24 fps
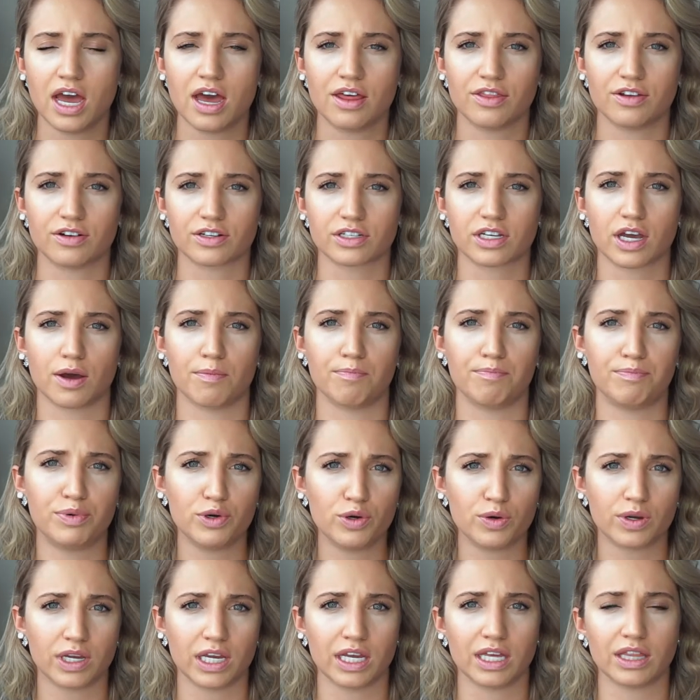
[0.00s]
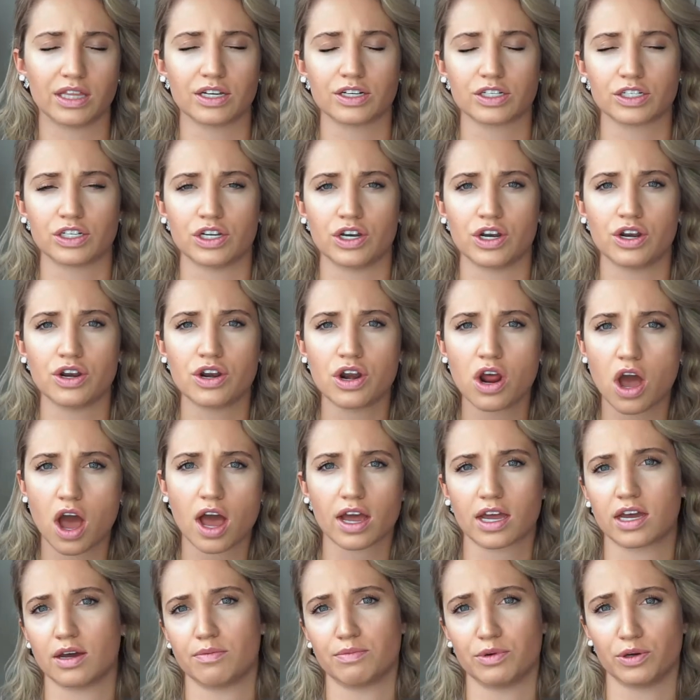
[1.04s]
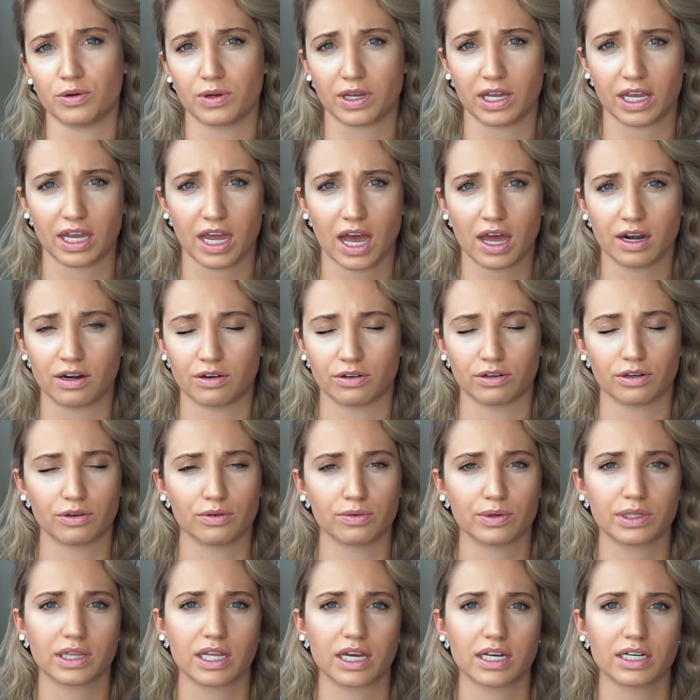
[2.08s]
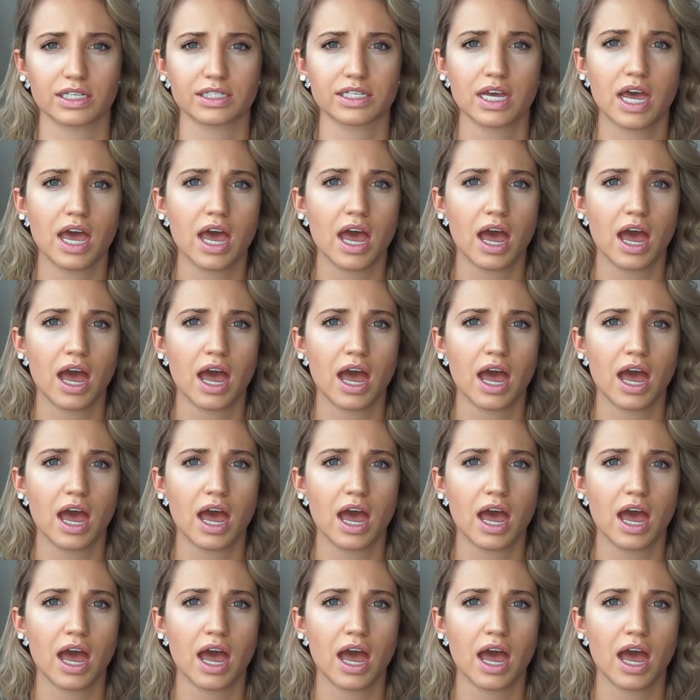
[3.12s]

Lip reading: there's kabuki, there's not kabuki, I don't know what that is.